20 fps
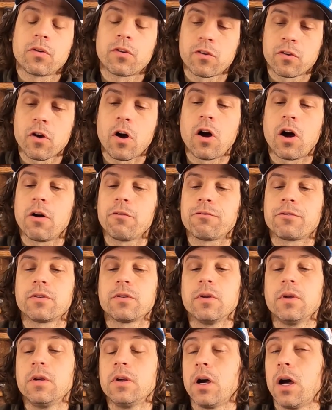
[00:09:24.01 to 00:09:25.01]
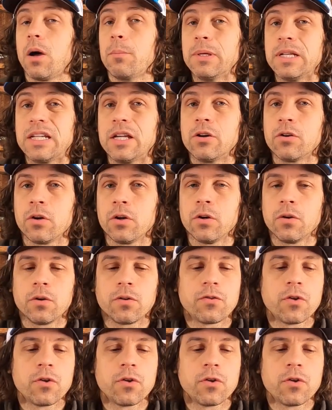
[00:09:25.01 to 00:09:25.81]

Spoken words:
soft material.